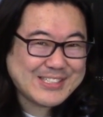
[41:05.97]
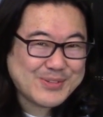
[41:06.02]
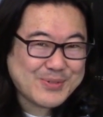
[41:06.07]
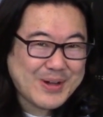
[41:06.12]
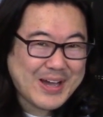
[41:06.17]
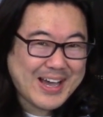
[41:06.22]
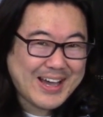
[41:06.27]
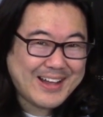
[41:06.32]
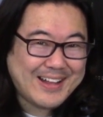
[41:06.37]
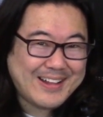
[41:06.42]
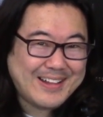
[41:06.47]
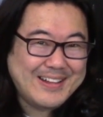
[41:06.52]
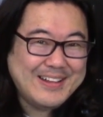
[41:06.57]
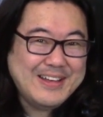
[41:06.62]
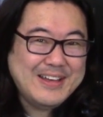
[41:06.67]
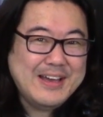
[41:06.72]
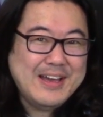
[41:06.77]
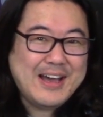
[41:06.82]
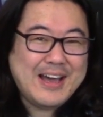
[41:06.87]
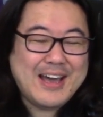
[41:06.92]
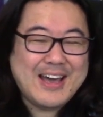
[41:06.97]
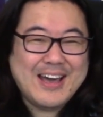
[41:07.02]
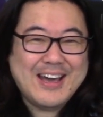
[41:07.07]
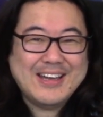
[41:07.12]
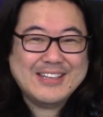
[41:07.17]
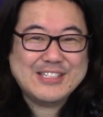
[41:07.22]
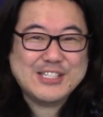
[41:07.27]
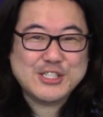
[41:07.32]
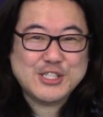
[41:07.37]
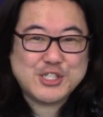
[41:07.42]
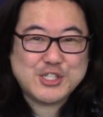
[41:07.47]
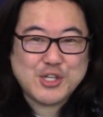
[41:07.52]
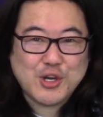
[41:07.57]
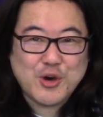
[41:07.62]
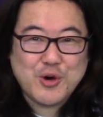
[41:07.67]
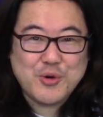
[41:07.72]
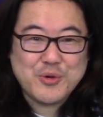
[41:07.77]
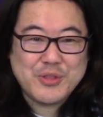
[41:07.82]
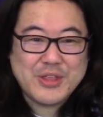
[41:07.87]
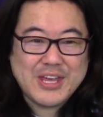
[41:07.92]
as well uh, to
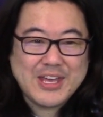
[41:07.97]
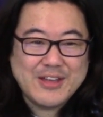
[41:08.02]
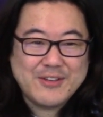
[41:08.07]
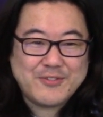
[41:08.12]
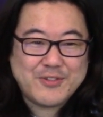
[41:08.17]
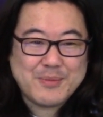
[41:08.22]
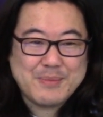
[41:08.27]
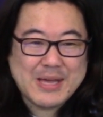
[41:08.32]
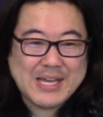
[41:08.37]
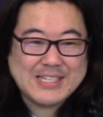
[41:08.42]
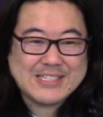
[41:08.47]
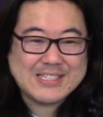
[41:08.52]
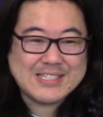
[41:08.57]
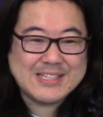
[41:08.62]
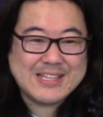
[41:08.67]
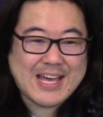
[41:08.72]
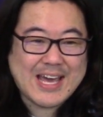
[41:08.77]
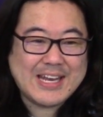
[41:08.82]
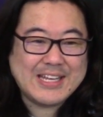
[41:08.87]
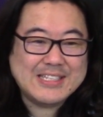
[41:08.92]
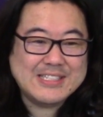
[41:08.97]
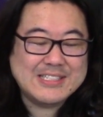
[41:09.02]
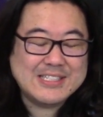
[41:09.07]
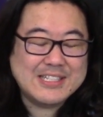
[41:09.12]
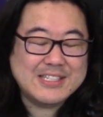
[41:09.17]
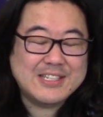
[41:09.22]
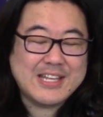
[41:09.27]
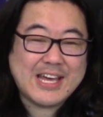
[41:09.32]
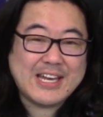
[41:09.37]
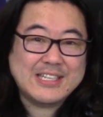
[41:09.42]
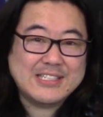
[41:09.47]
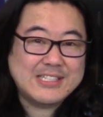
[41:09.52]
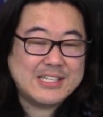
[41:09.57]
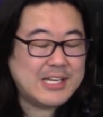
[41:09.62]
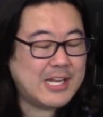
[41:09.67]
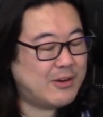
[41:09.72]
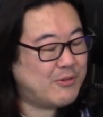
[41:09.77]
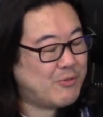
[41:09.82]
show the information that he's that he's in.